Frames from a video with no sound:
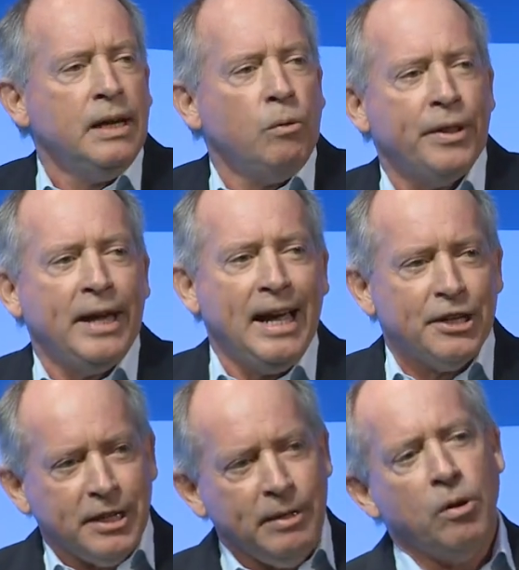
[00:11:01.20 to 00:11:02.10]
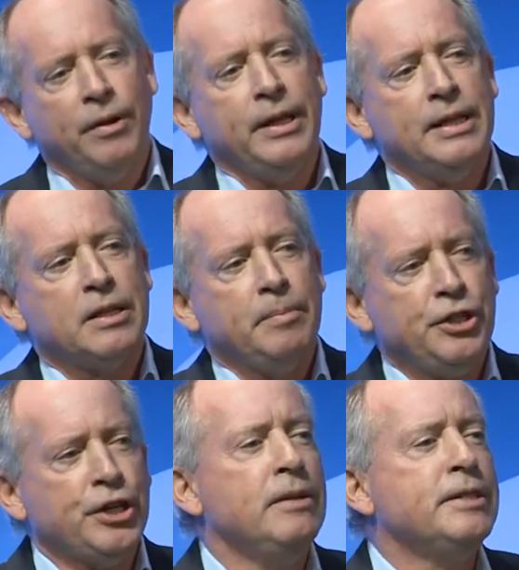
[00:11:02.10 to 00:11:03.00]
What they actually want is to be
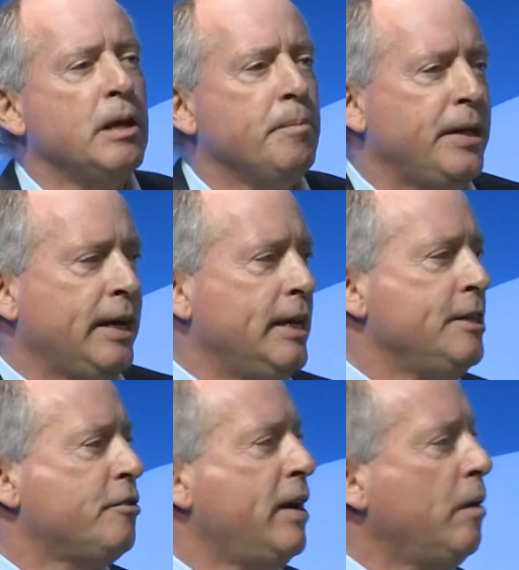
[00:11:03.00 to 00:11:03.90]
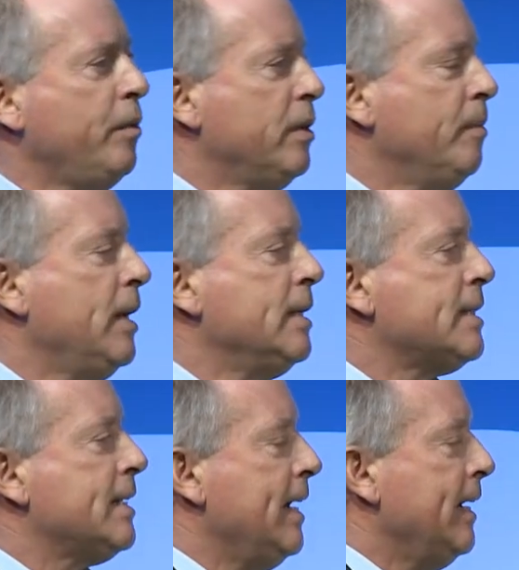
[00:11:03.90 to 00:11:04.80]
shown something and interact with them and
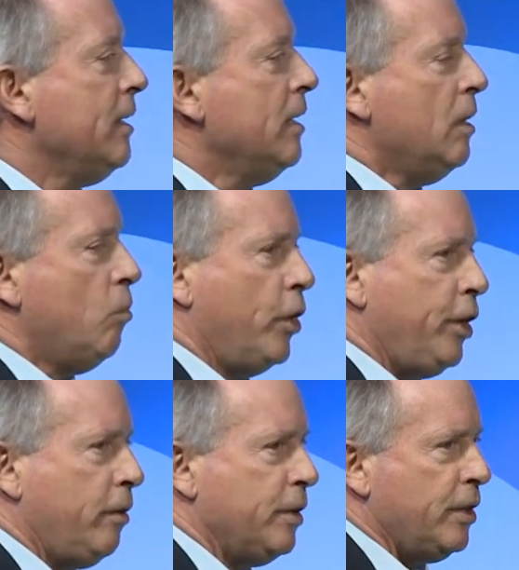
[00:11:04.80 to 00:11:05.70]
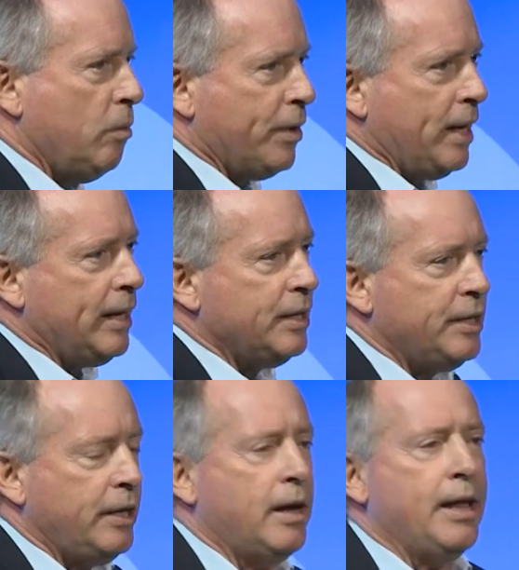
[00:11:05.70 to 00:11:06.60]
understand what you can do, what they can
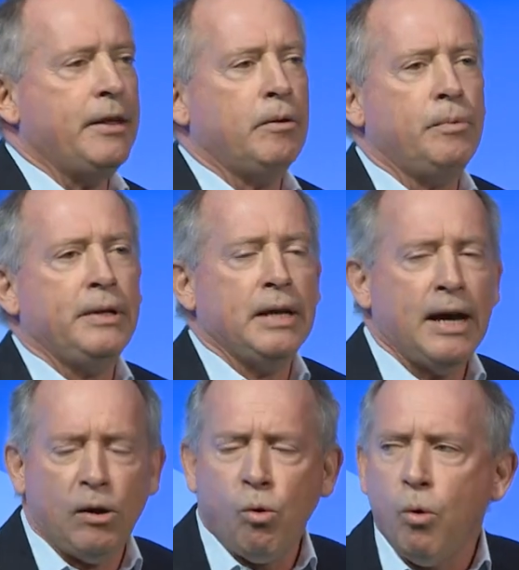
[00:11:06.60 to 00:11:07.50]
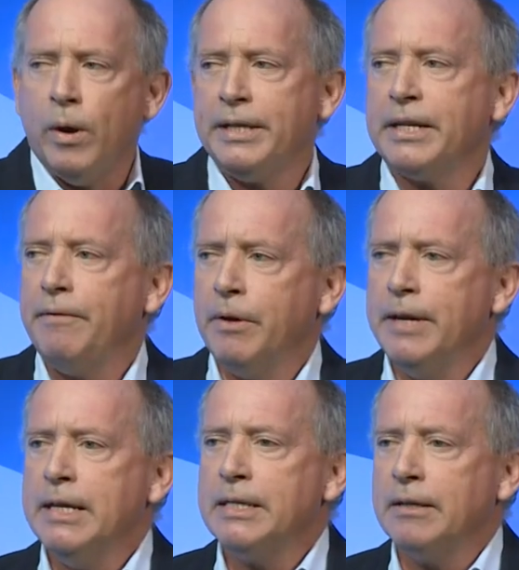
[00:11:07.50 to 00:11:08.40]
do, and they would always give you
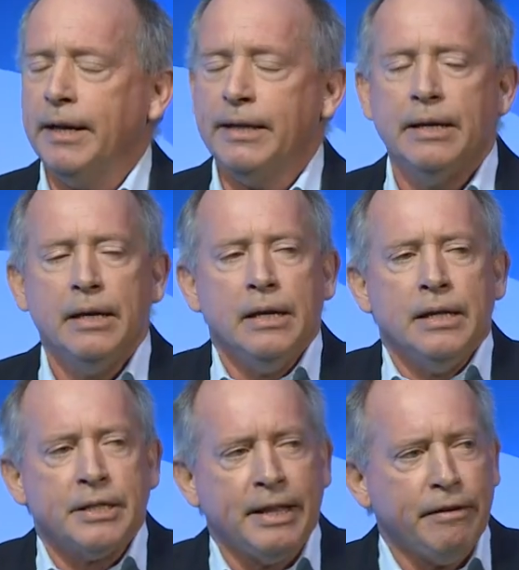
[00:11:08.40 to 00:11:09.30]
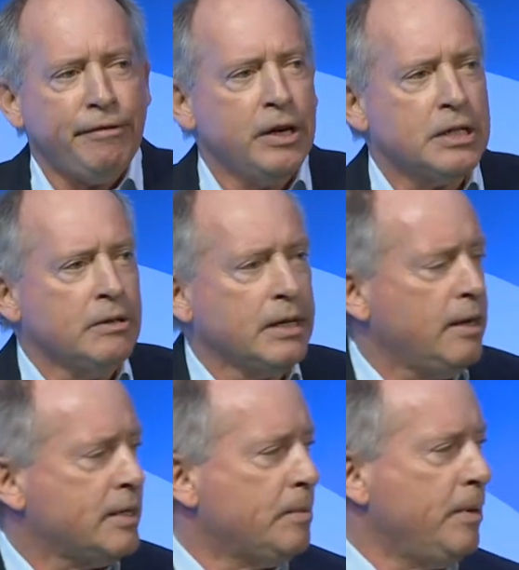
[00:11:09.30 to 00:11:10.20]
an insight. So that focus on the
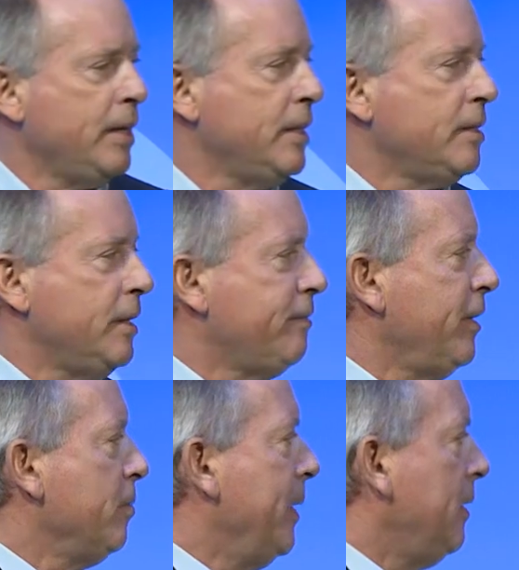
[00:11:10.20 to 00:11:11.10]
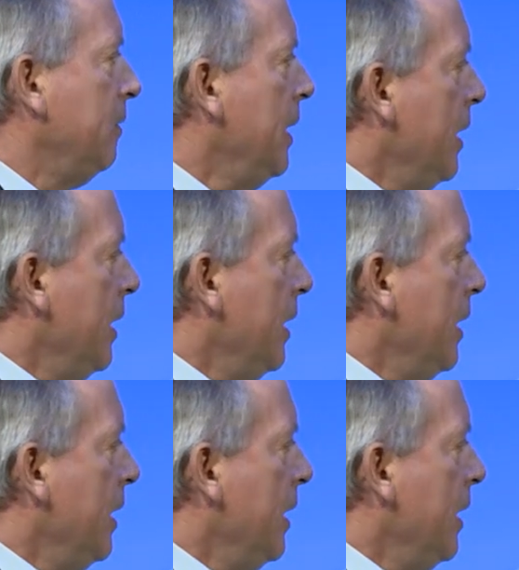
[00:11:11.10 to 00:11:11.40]
customer, I think, is fundamental.